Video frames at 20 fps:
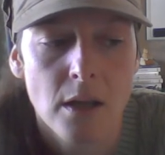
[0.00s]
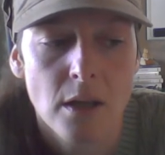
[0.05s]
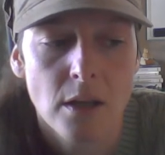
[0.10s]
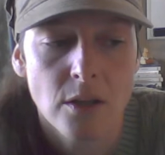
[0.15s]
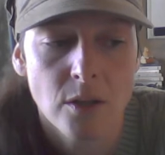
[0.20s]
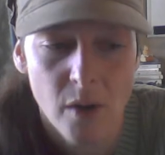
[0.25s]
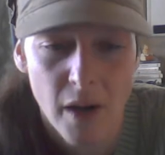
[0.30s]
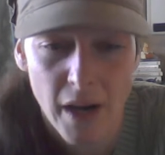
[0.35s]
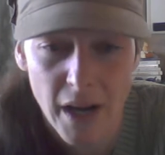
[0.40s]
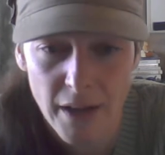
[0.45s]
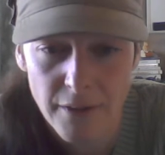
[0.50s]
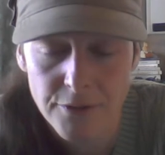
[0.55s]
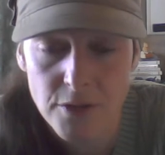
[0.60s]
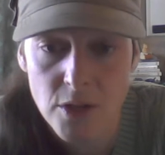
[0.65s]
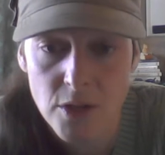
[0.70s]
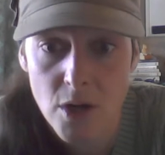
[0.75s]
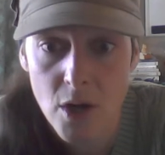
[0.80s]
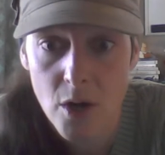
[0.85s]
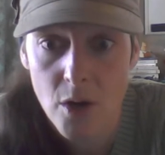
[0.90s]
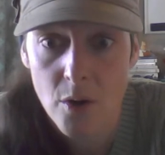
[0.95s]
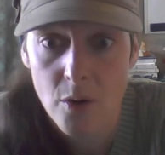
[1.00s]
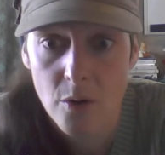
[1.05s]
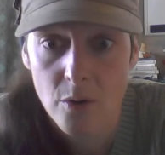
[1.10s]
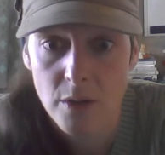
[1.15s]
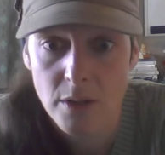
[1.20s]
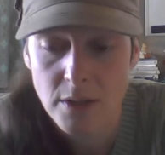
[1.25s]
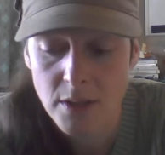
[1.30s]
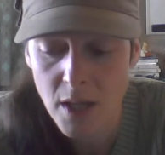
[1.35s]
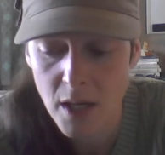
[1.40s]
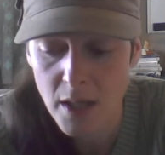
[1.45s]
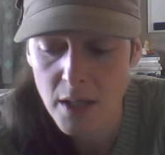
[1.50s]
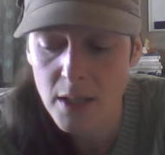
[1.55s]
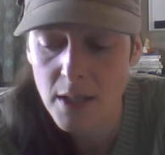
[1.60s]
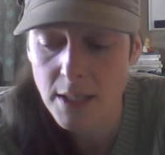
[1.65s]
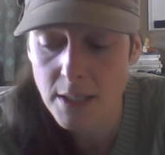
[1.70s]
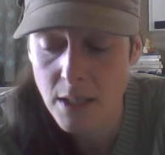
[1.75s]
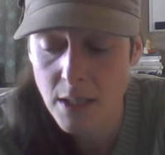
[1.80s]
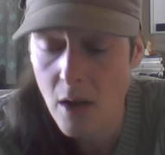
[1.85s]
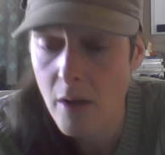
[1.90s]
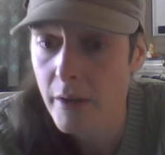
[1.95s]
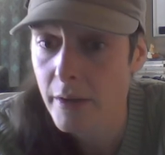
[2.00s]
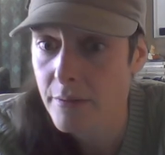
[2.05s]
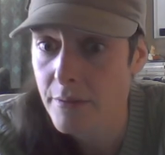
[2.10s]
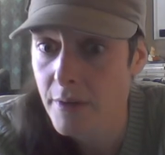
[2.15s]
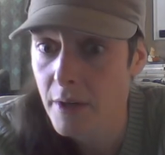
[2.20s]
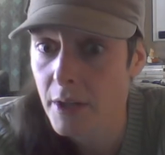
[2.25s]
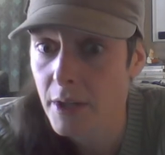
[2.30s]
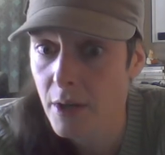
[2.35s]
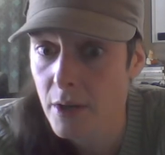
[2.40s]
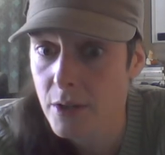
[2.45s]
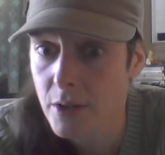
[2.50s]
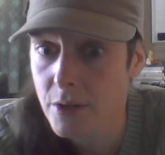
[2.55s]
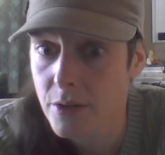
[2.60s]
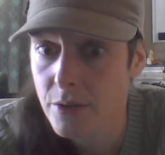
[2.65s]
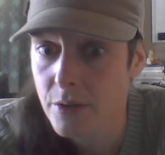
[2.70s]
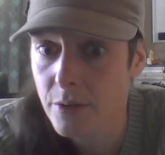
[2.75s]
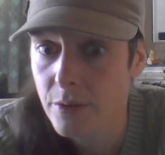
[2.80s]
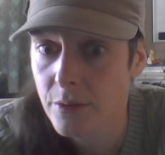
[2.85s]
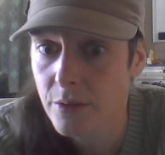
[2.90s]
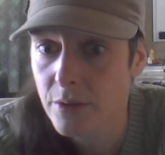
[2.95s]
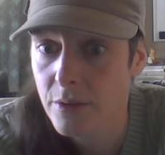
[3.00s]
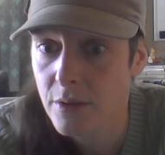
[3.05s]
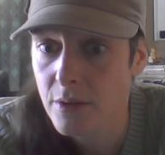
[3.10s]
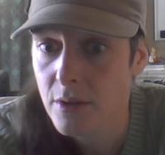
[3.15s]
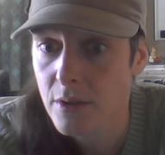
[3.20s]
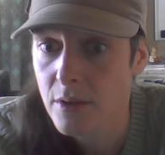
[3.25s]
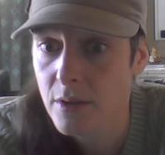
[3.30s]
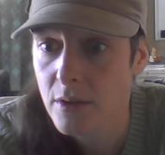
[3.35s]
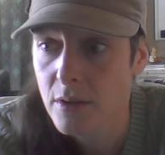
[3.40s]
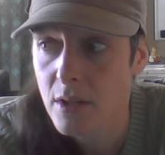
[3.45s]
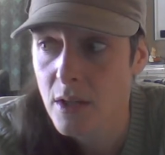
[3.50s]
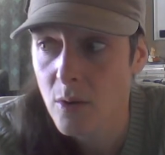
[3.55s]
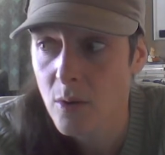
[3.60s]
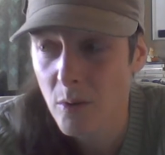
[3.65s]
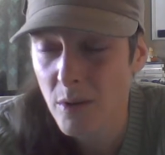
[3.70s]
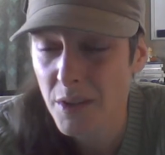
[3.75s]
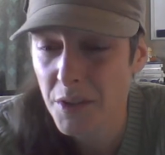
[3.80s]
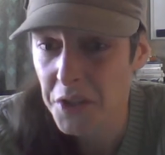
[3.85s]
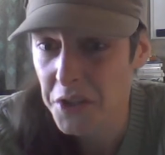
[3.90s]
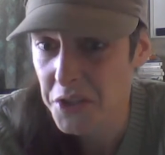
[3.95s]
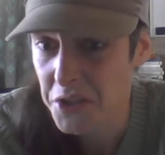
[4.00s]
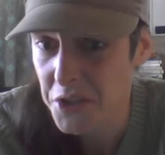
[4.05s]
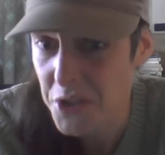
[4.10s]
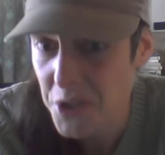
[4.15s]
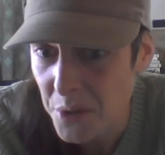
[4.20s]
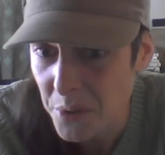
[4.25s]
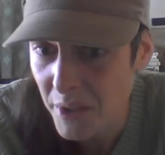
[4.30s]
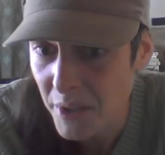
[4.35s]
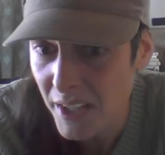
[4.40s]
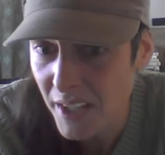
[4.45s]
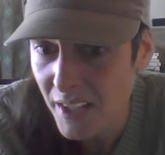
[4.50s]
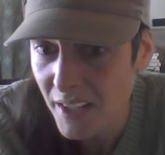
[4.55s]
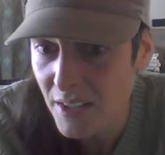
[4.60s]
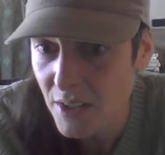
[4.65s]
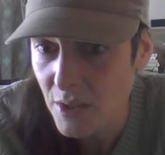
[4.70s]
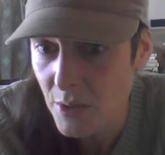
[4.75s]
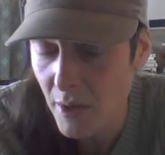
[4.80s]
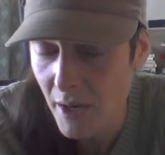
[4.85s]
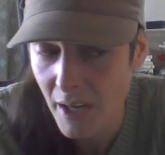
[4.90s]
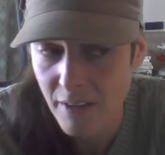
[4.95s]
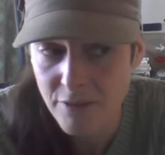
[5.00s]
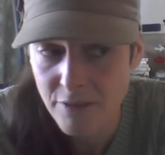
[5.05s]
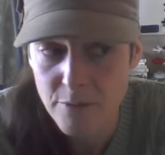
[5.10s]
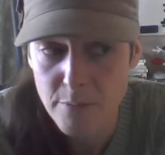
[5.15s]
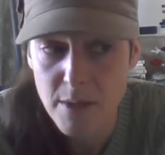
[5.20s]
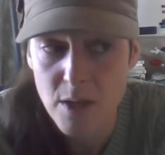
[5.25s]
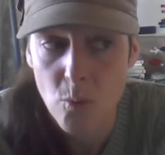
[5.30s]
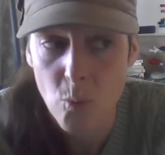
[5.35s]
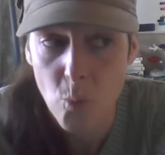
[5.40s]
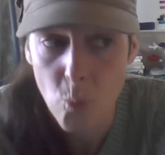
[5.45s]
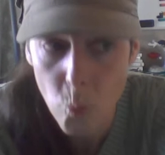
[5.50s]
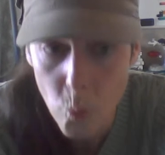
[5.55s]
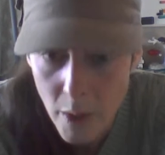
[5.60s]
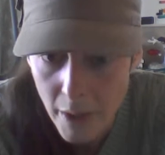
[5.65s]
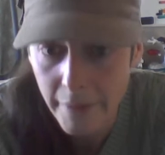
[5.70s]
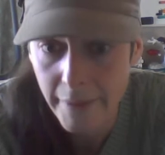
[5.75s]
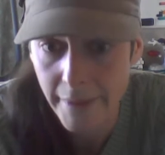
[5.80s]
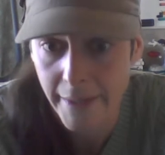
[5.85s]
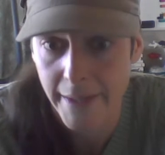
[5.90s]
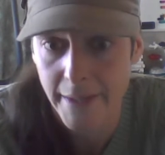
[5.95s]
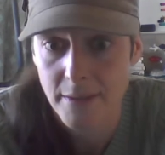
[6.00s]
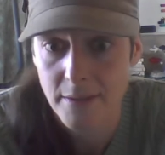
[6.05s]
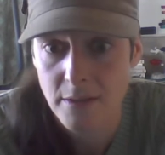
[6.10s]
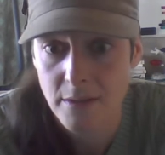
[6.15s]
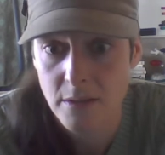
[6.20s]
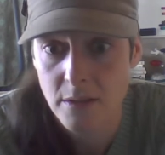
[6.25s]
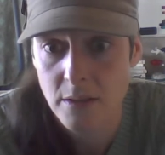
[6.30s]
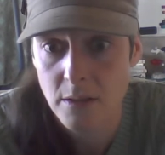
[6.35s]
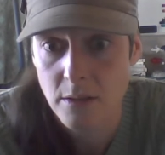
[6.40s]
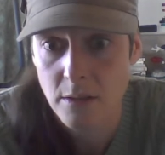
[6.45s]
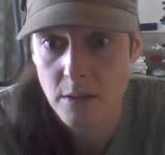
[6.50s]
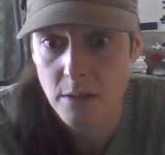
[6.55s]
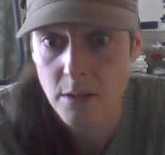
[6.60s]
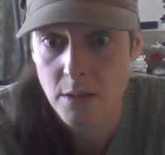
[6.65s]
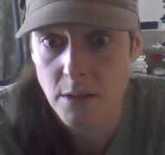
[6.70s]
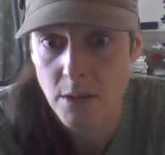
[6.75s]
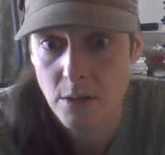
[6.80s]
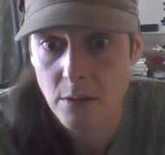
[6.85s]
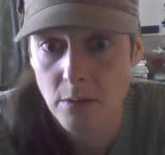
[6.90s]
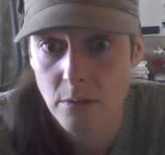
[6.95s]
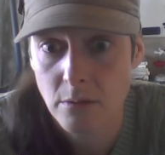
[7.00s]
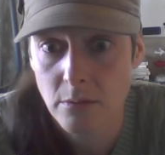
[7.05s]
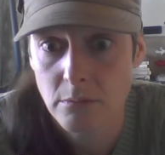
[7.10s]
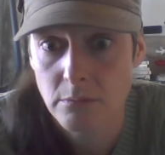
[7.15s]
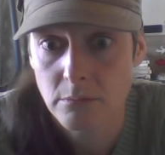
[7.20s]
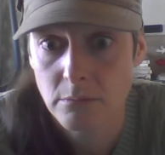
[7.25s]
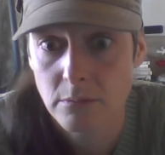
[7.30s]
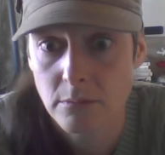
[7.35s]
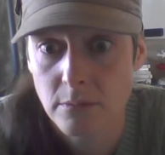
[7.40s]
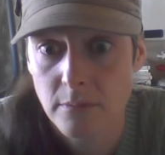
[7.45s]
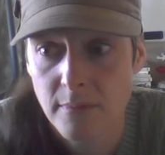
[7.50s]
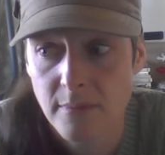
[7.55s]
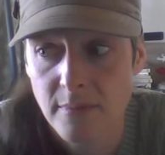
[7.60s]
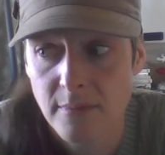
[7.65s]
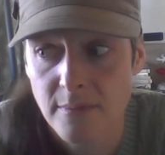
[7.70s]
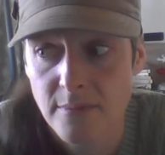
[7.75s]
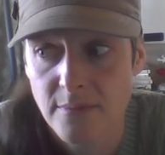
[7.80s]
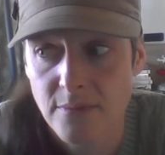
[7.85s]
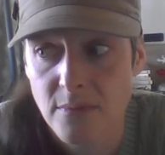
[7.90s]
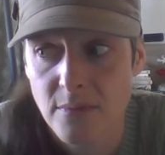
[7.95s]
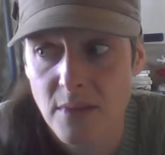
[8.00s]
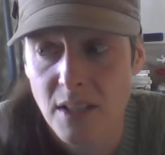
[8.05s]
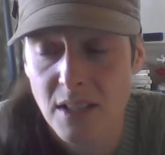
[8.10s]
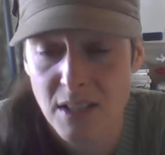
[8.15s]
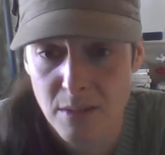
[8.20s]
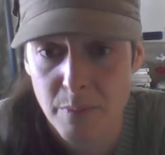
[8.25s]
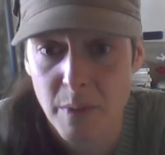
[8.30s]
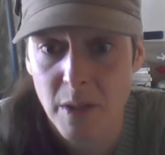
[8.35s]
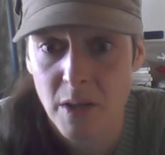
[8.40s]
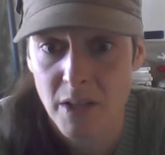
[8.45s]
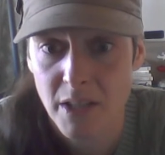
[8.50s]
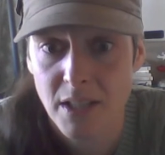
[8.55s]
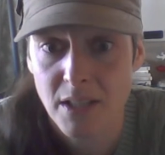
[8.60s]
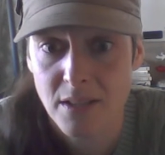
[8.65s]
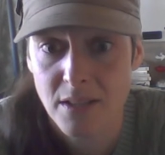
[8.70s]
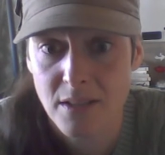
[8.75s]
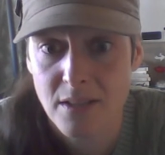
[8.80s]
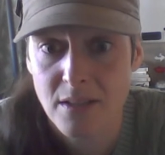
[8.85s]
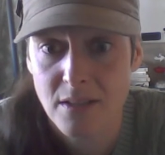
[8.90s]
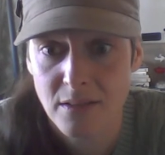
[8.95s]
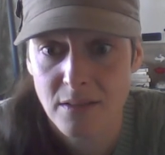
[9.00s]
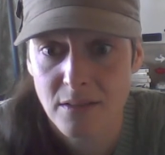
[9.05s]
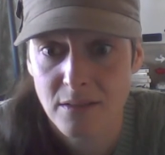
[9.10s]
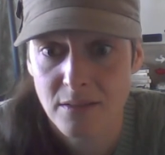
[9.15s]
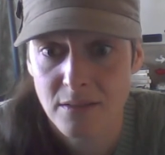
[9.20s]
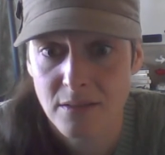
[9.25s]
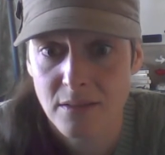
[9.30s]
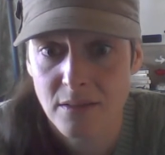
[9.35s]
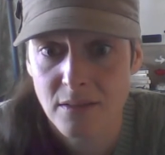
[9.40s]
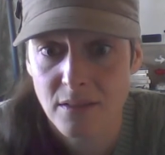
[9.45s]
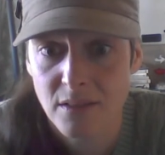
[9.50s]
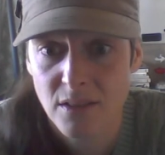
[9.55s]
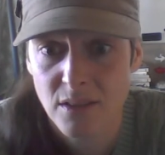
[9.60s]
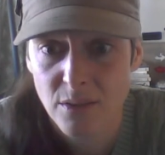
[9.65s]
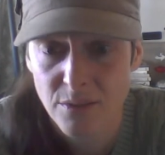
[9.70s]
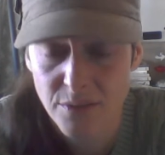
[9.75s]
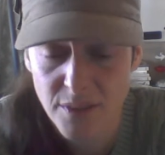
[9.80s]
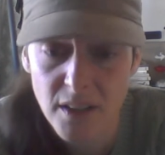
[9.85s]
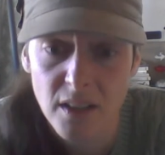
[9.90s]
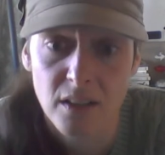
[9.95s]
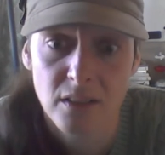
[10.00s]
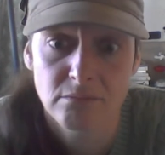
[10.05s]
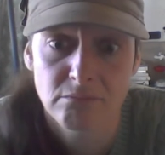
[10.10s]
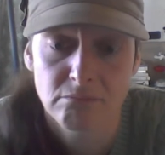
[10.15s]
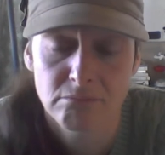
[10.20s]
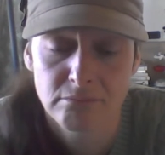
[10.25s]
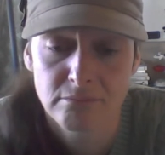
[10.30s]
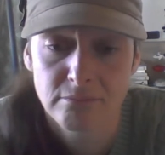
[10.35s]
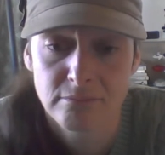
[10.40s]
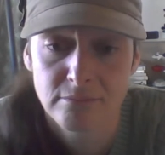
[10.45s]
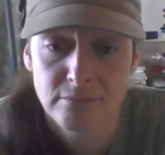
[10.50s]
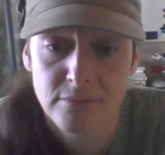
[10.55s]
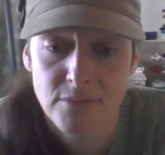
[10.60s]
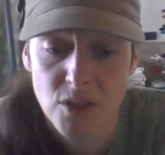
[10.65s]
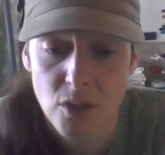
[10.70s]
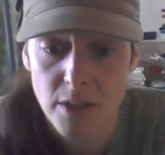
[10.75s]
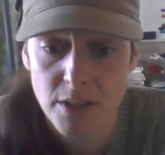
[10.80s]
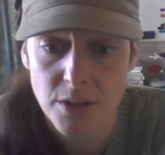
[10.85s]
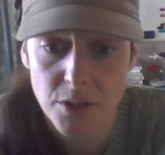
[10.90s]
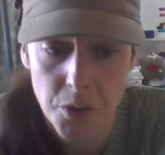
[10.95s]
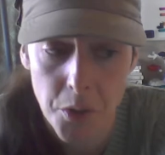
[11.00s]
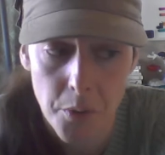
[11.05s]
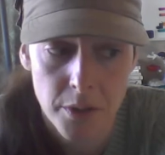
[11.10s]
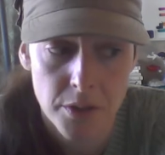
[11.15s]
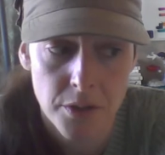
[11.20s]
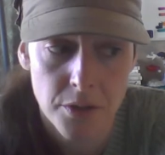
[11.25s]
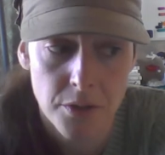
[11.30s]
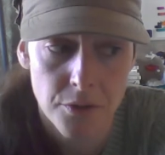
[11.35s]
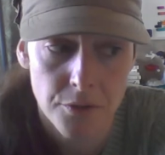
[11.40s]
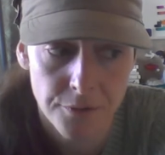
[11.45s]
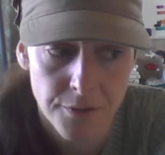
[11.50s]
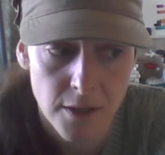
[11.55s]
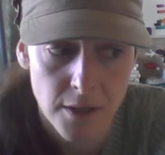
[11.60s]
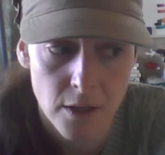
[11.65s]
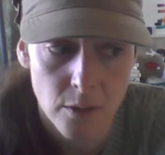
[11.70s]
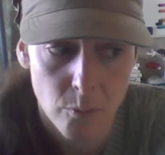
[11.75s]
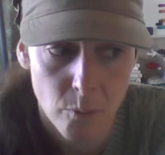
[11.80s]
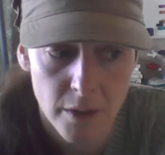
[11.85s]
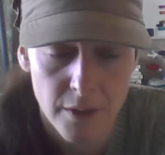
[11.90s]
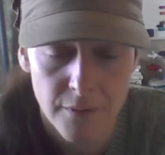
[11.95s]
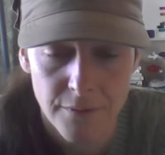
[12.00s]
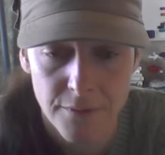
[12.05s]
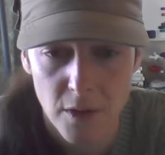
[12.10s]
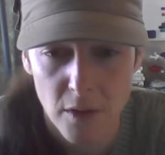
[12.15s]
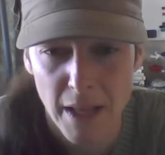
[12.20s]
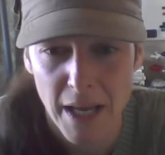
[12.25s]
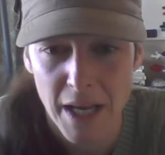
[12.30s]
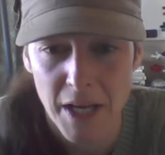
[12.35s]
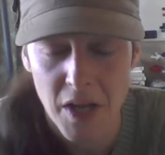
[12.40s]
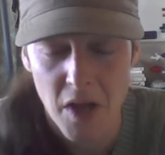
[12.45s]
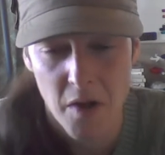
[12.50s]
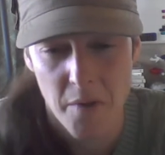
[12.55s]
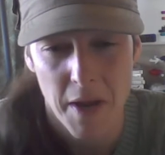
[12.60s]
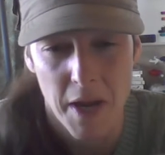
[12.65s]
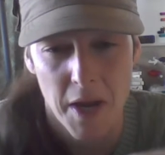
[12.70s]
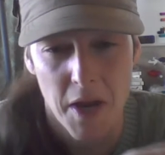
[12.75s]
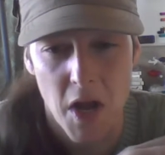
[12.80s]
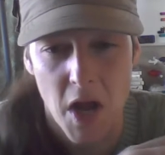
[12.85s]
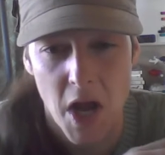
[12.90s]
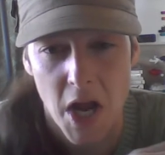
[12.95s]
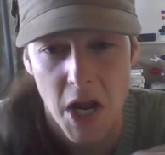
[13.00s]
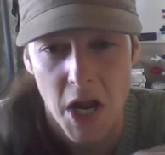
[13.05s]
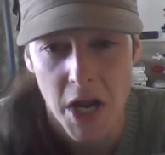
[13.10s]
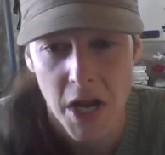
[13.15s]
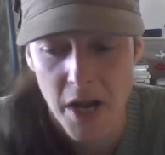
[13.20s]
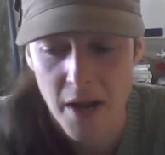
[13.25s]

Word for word: You have to know, it's kind of like telling a very hard truth. In order to do it, you have to be willing to experience your fear. So let's go into your fear. What if they're like, oh my God,